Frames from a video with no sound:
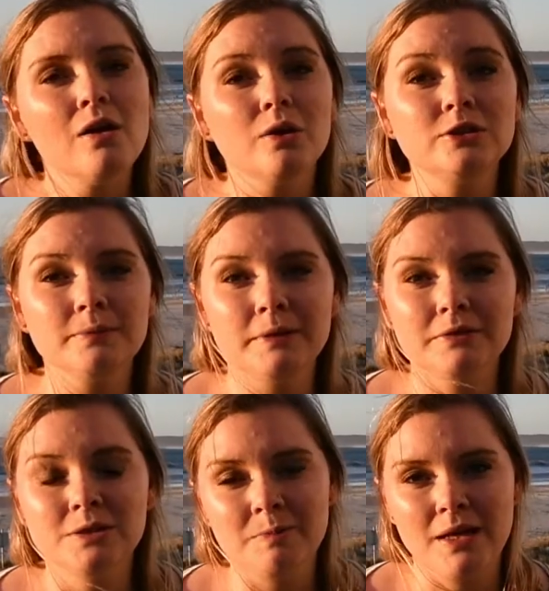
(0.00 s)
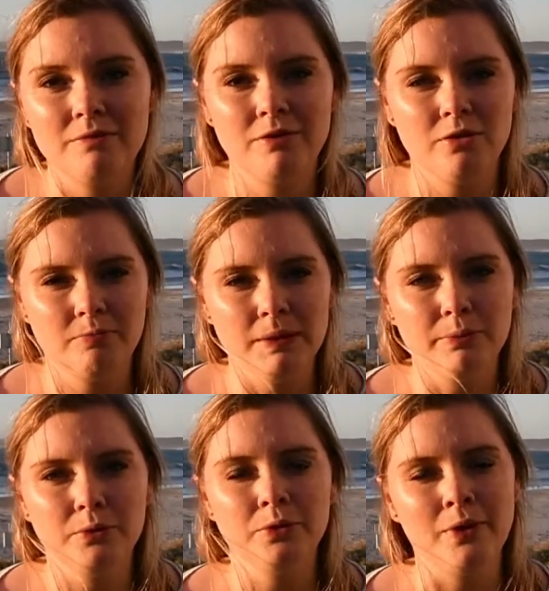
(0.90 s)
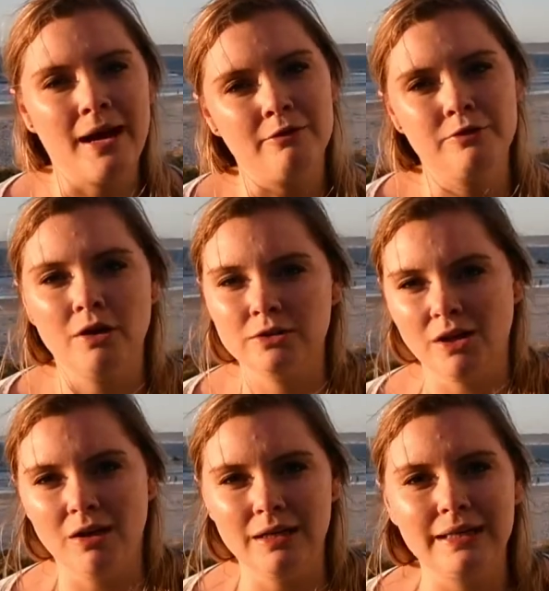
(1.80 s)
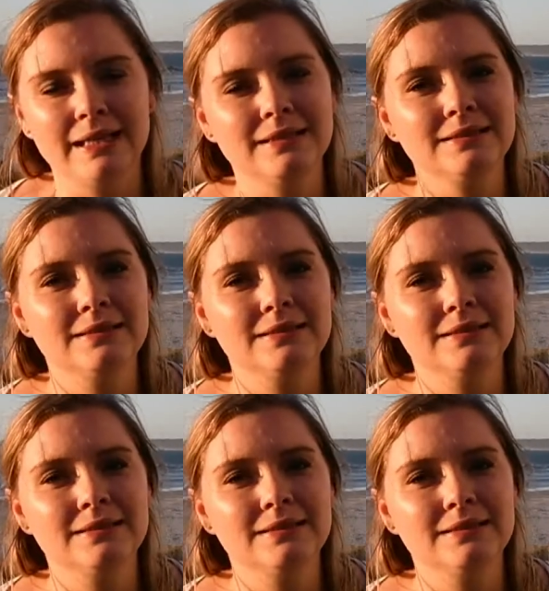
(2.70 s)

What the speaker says: Also be respectful of people who have dogs on leads.